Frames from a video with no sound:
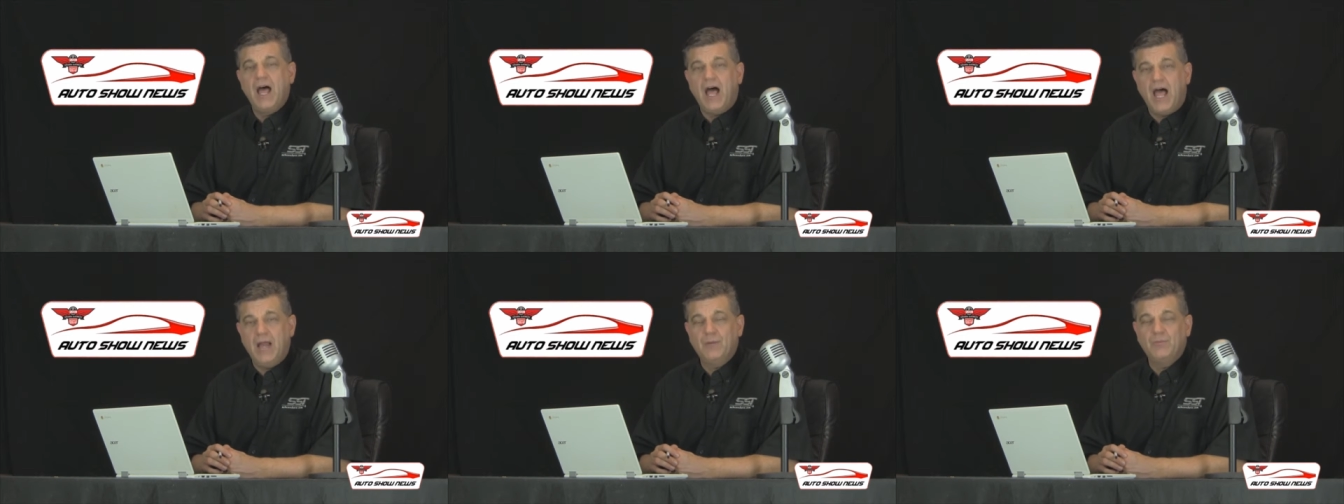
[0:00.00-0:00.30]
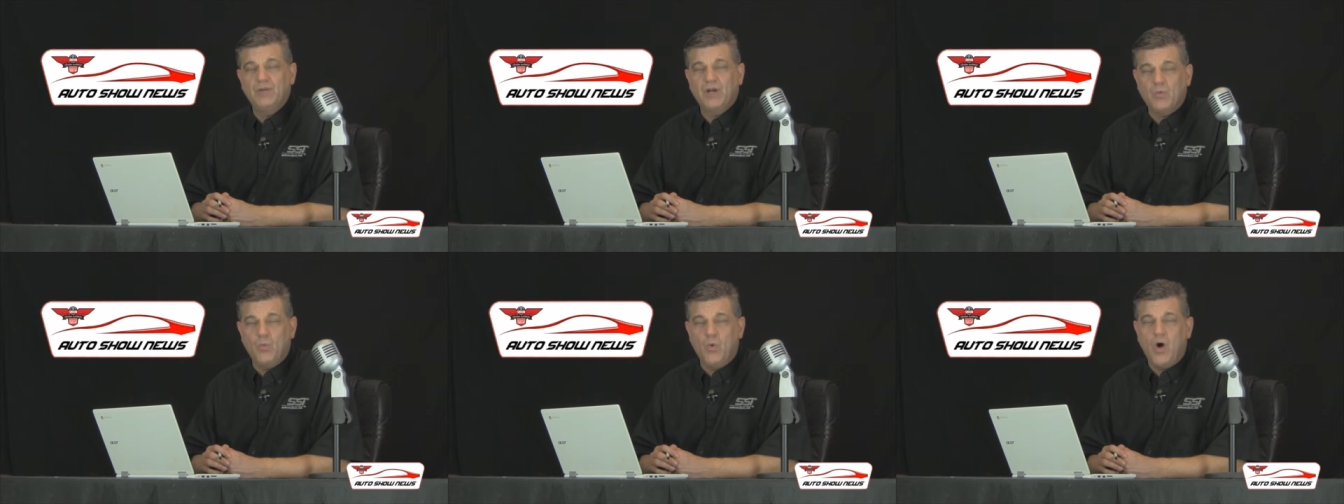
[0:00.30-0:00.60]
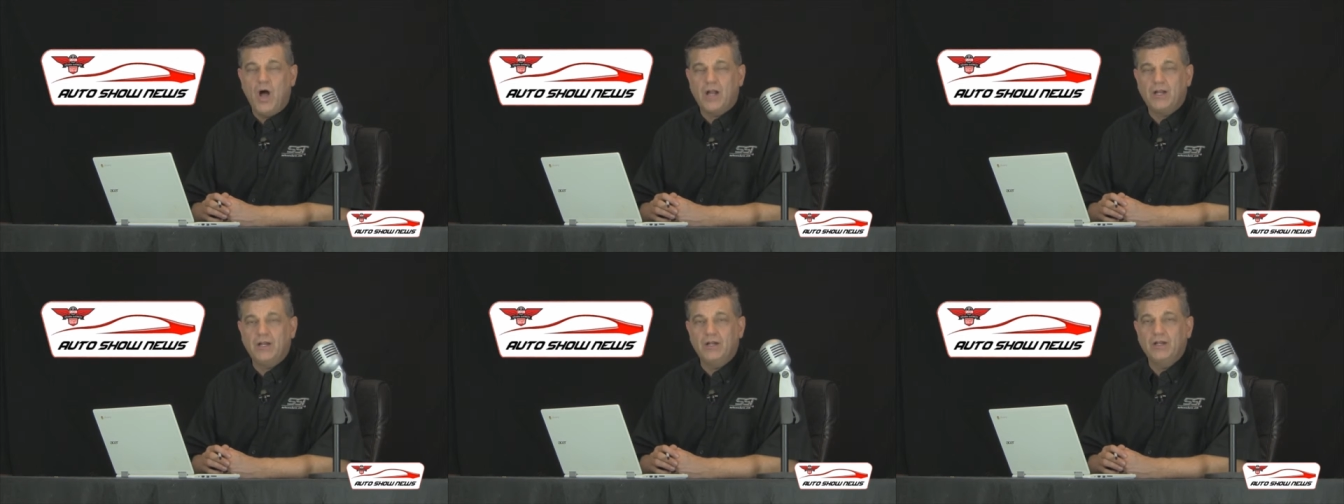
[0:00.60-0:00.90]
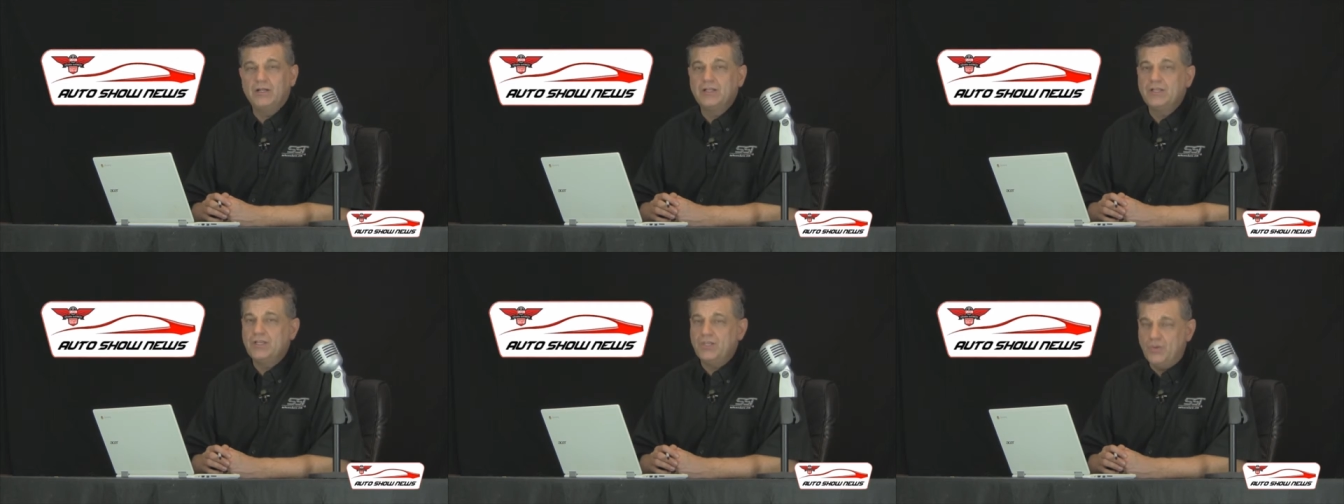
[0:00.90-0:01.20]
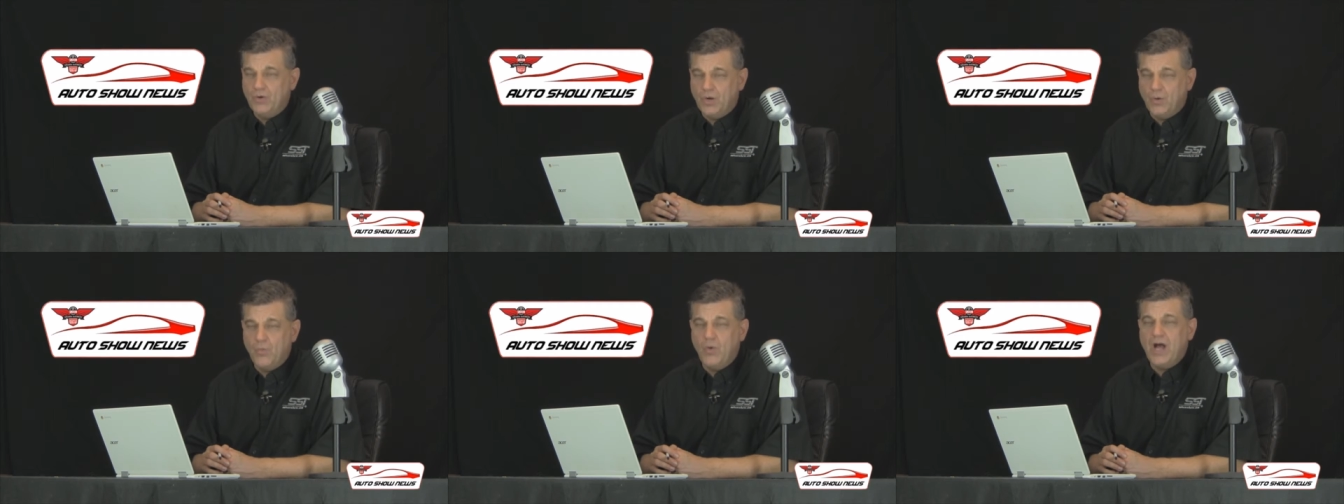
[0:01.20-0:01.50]
I'm Rick Walker.
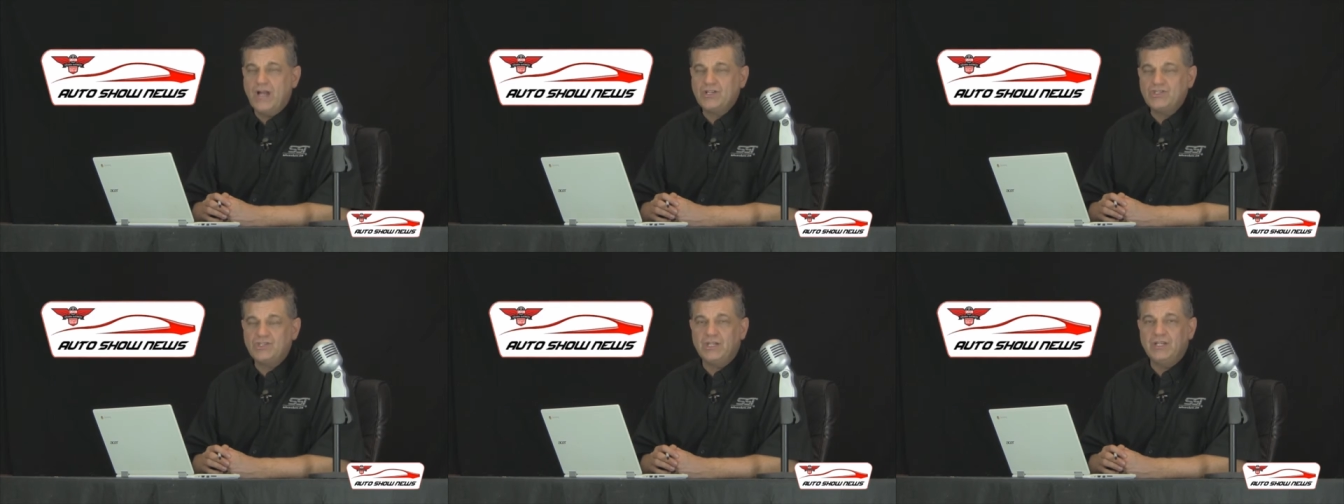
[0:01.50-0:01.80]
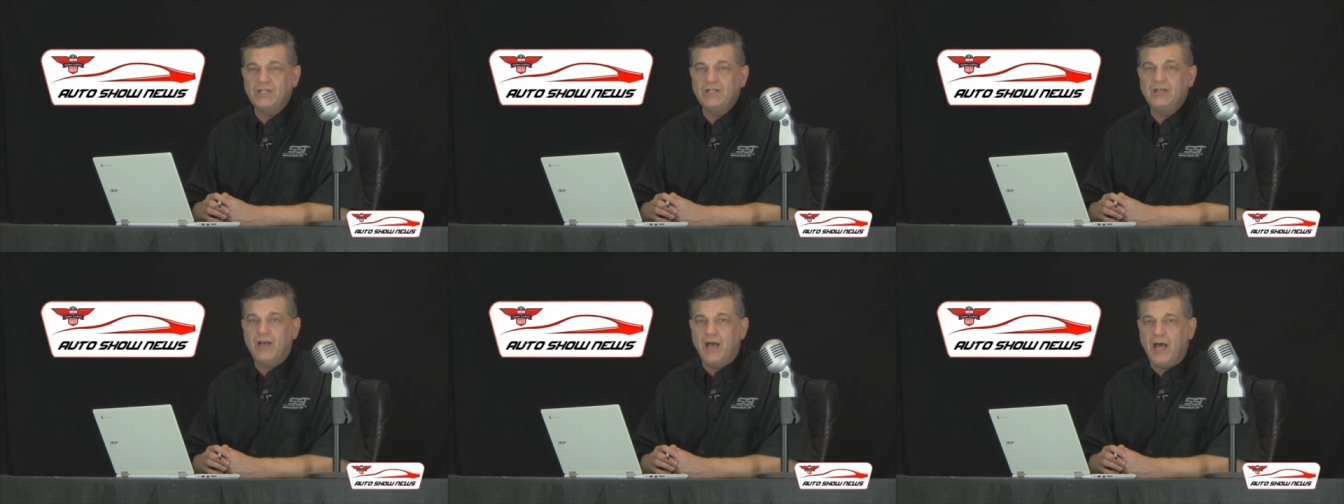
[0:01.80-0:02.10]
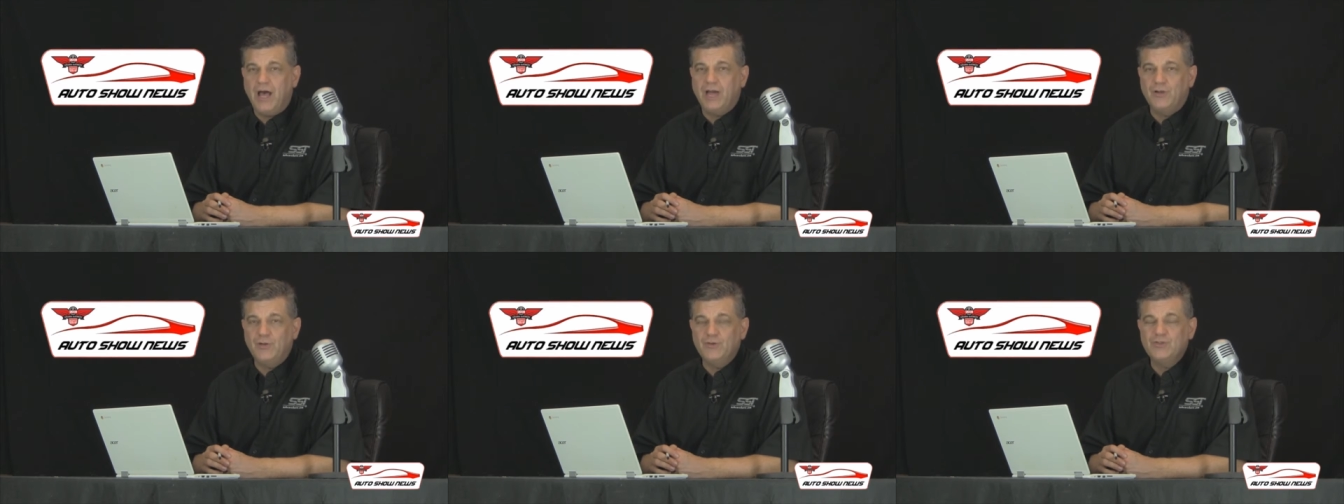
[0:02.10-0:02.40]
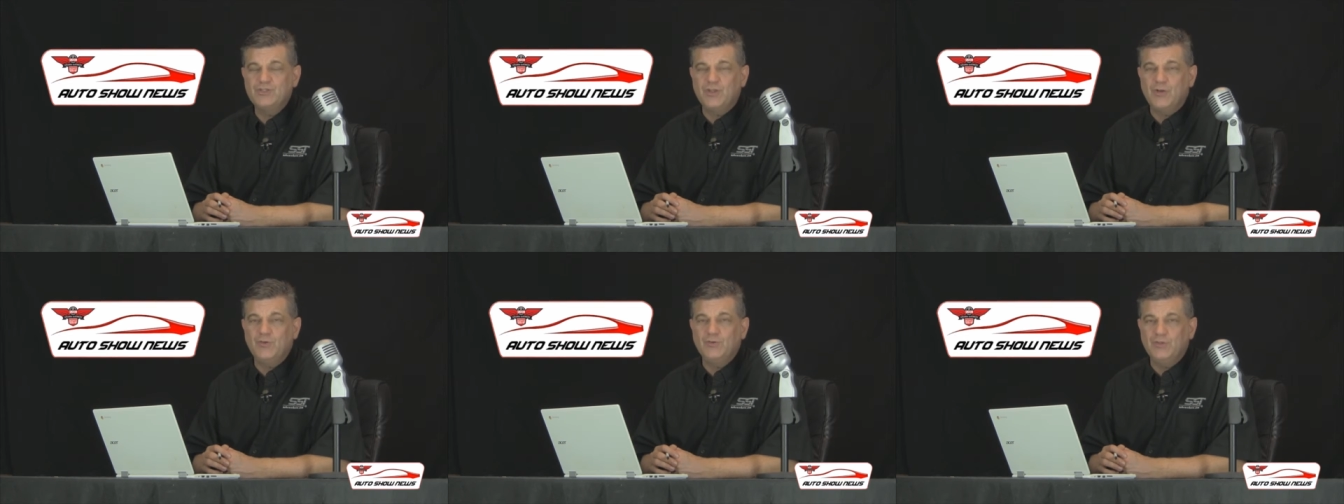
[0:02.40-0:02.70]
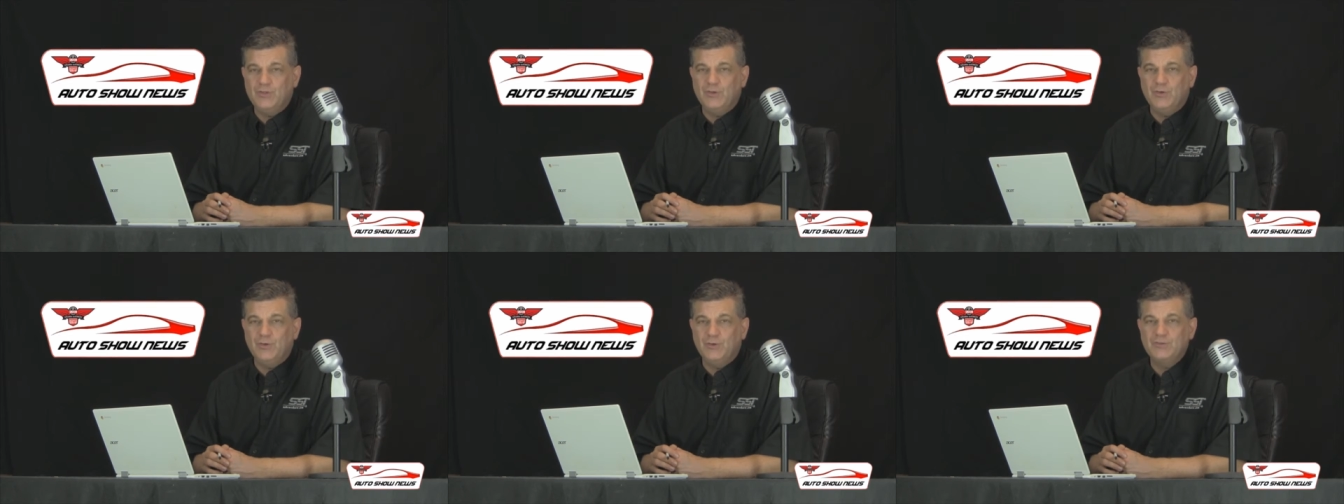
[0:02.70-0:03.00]
You're watching Auto Show
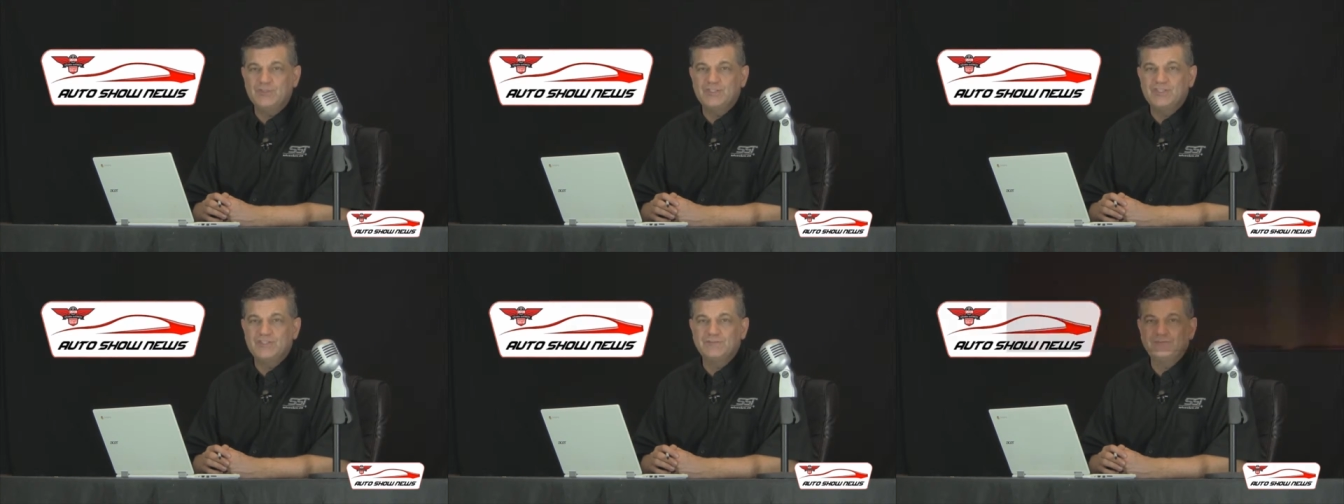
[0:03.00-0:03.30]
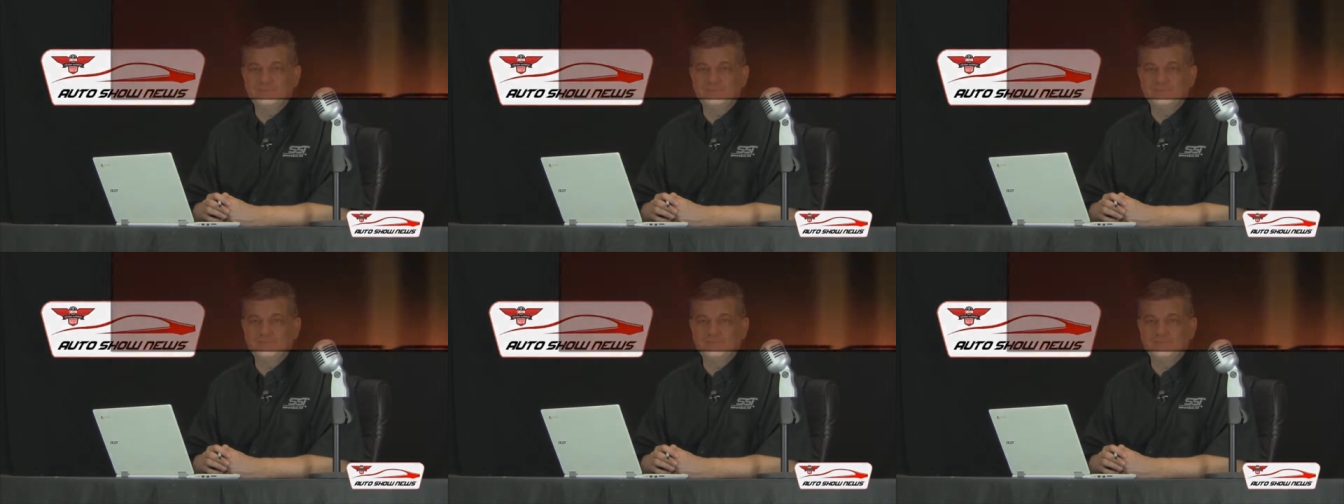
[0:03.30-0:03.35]
News.